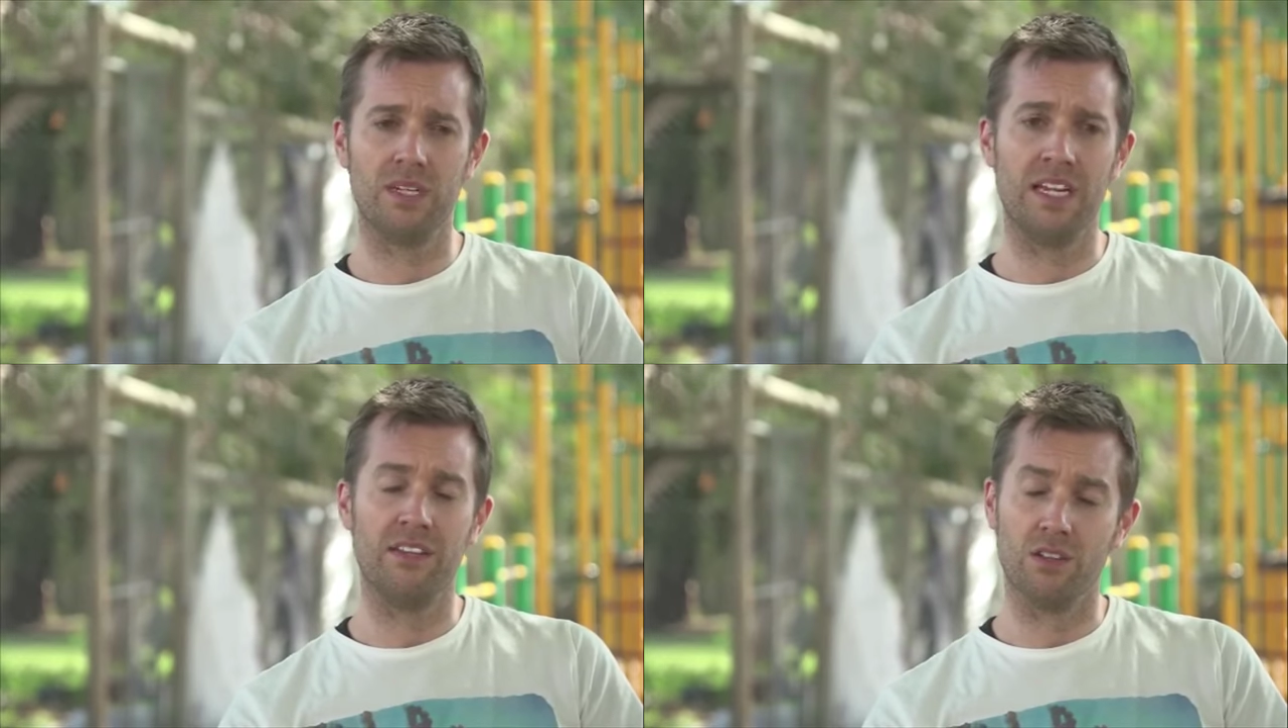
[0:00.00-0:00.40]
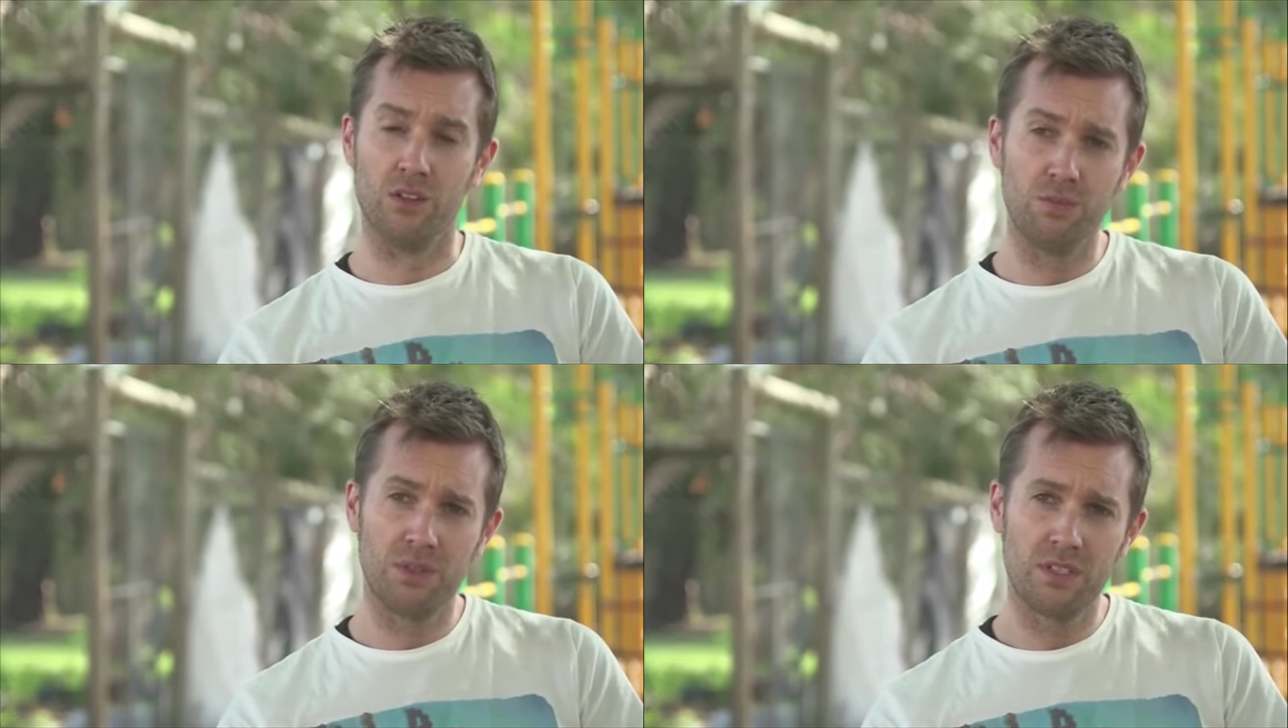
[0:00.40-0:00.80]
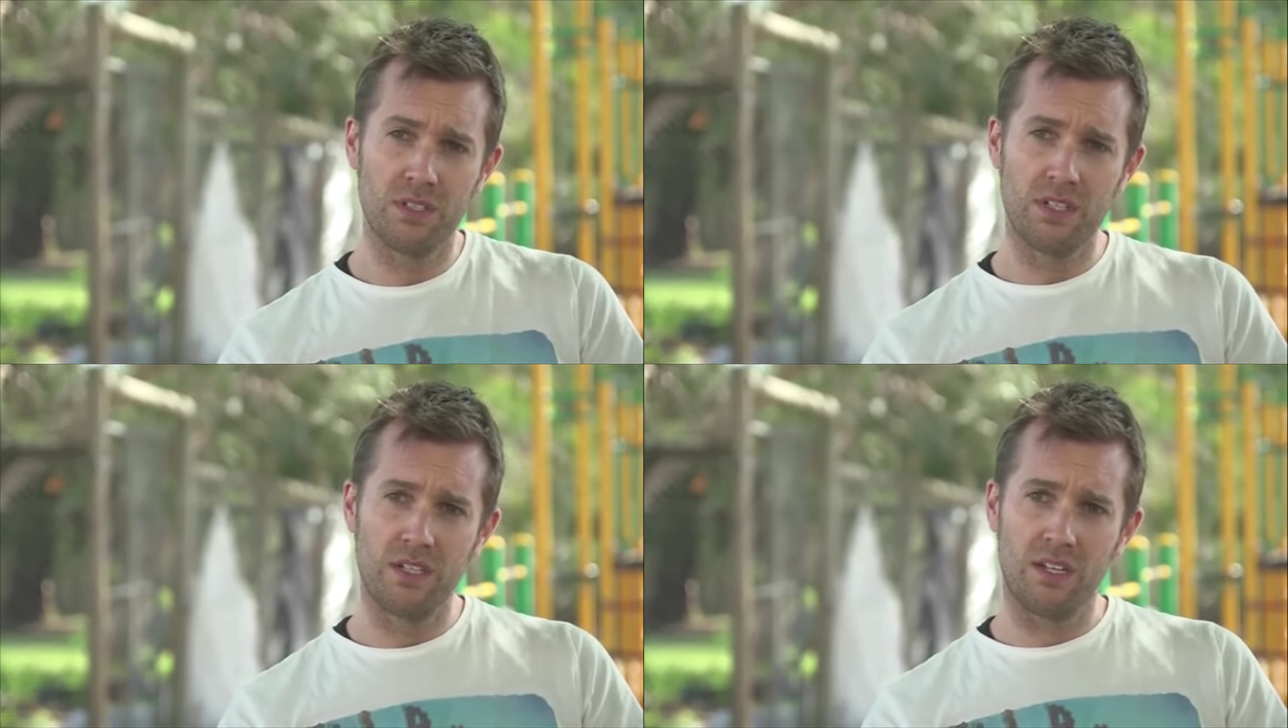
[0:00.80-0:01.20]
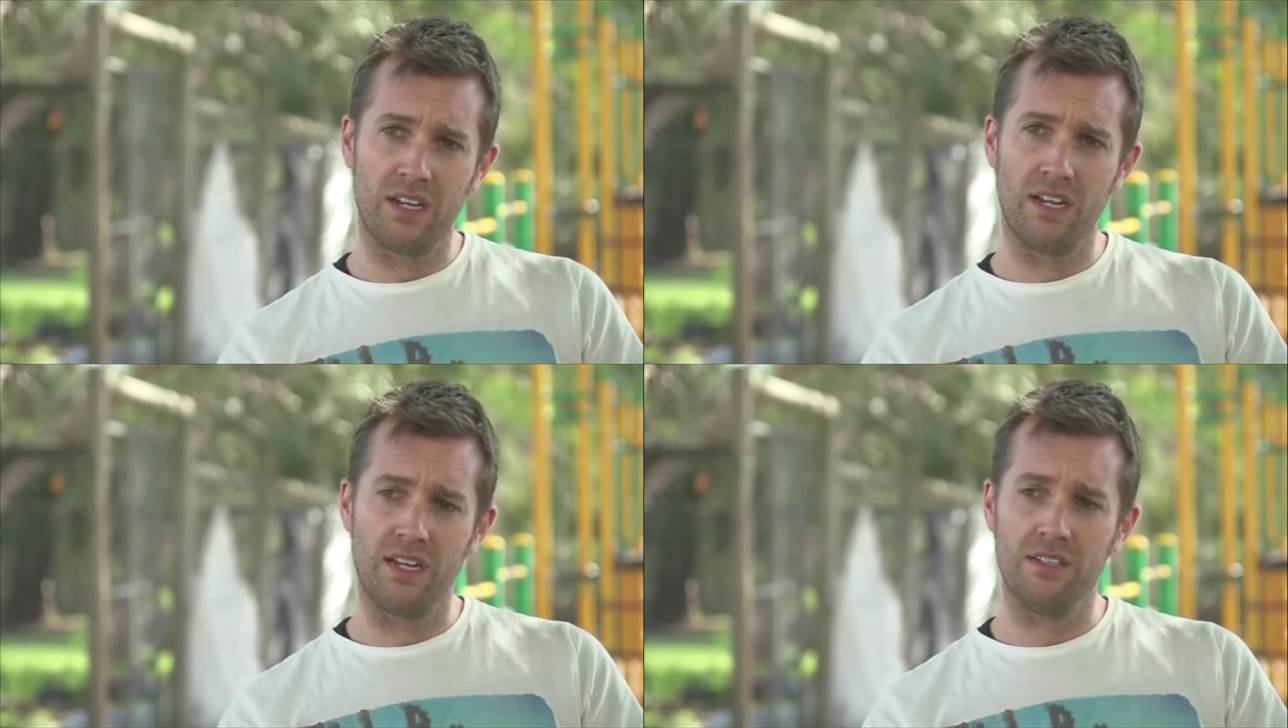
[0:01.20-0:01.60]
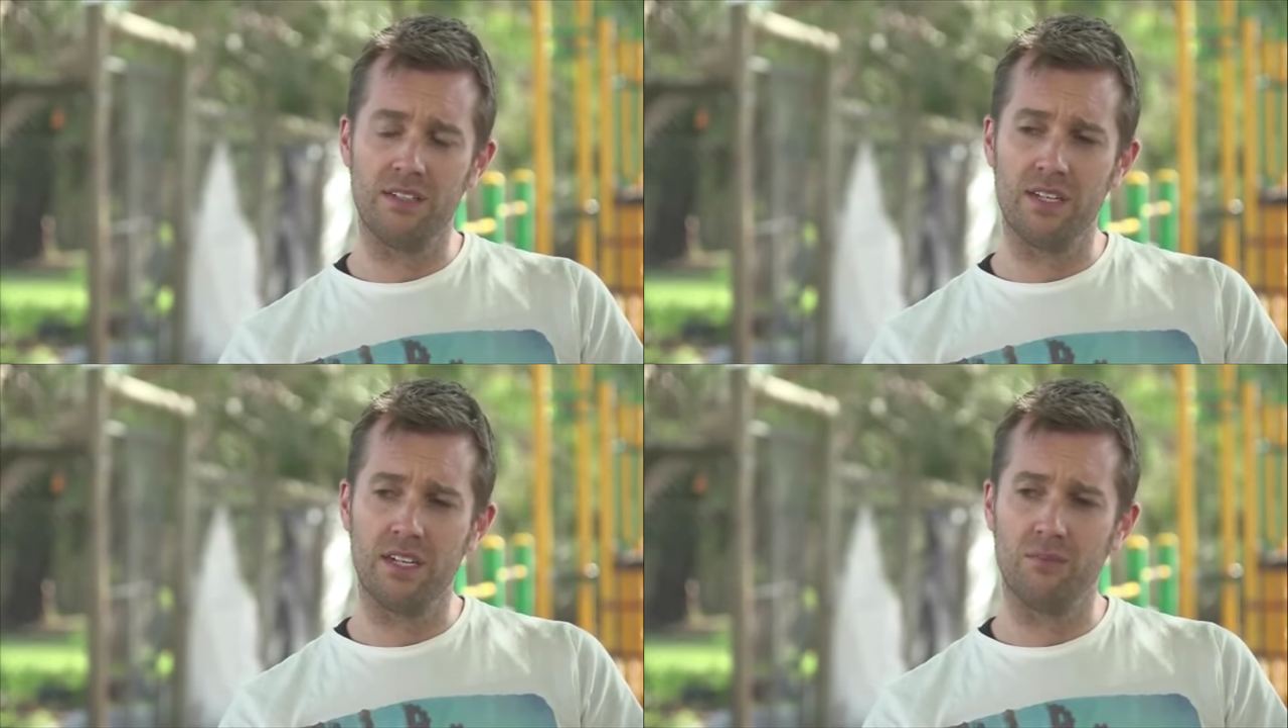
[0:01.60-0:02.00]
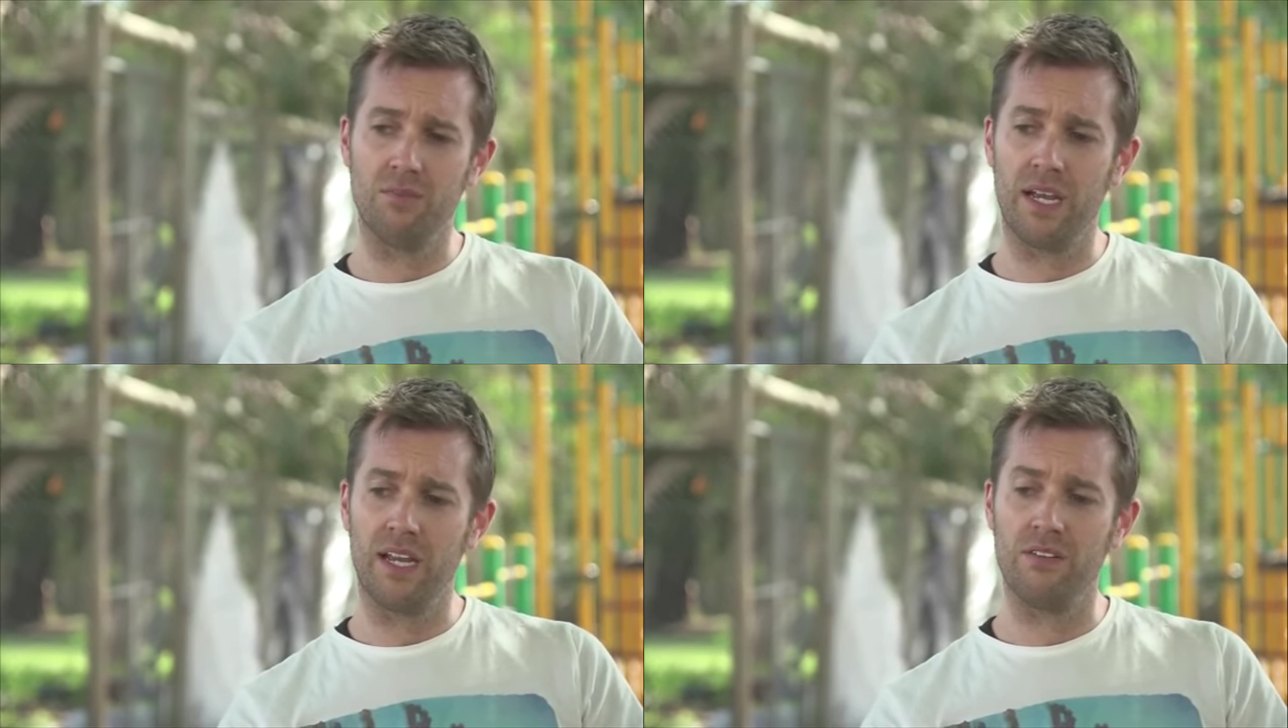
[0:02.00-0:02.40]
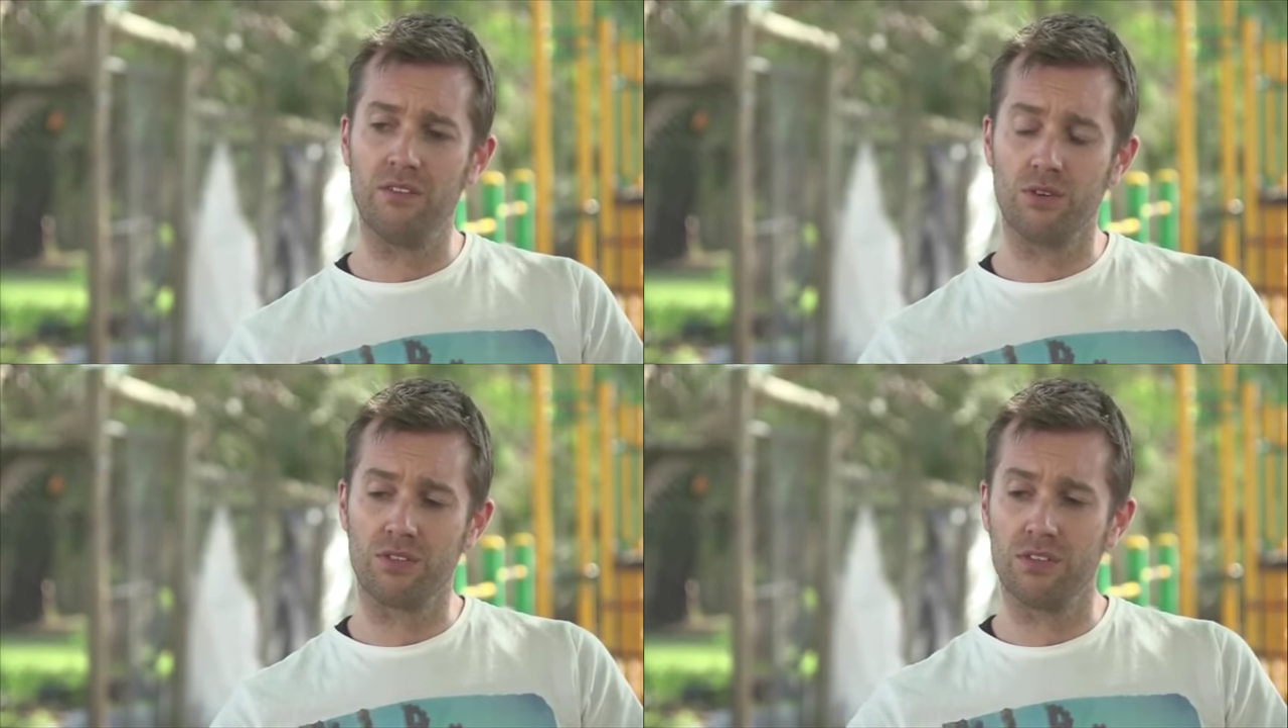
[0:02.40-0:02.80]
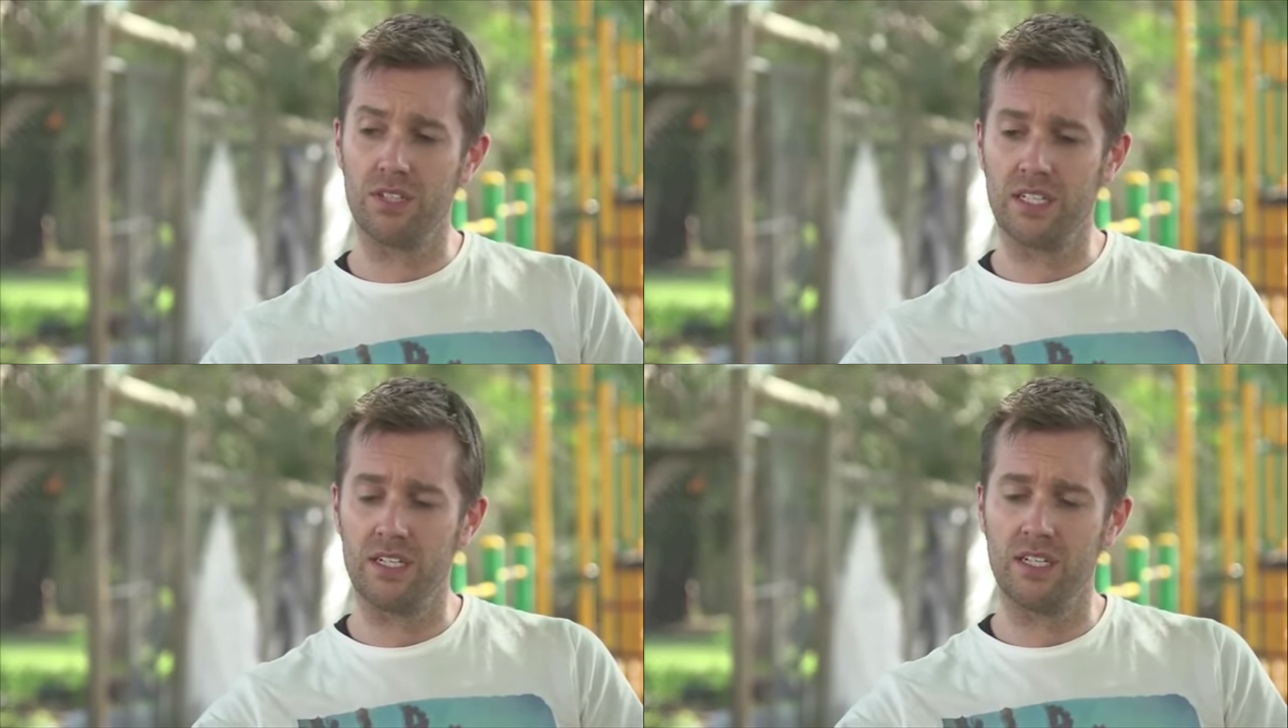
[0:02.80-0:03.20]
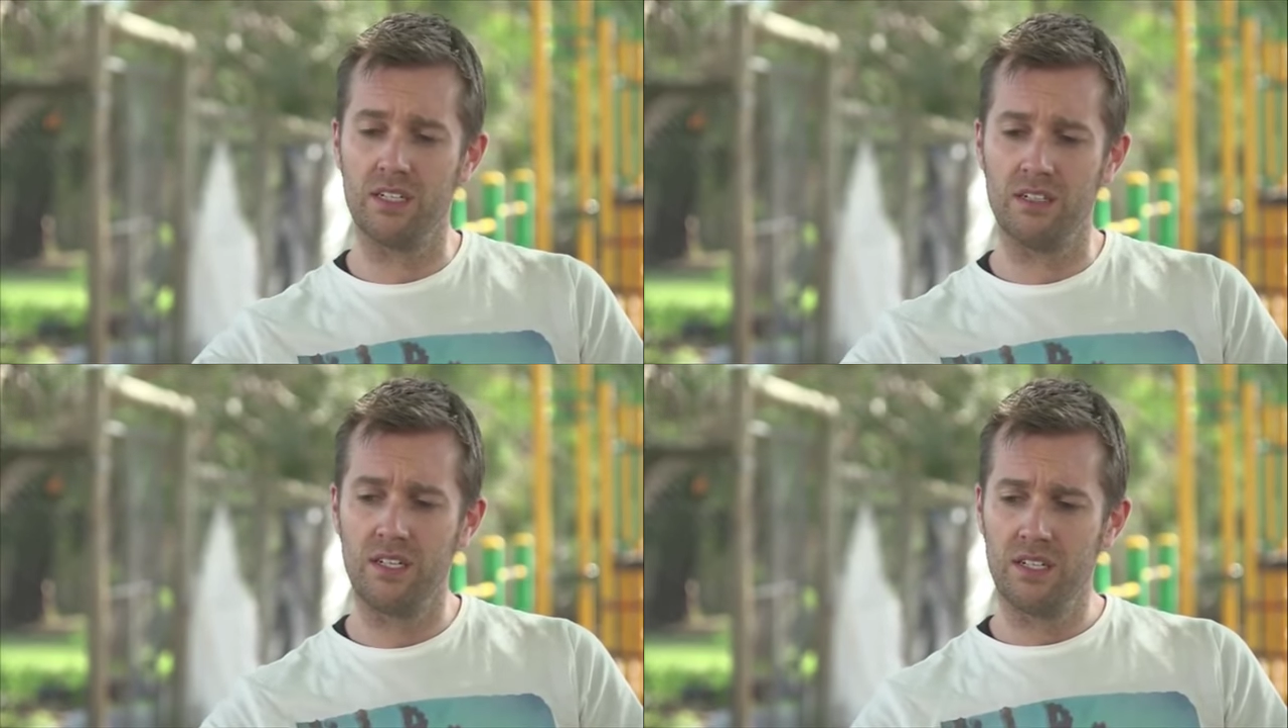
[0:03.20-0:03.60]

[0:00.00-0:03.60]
in the loop, and also the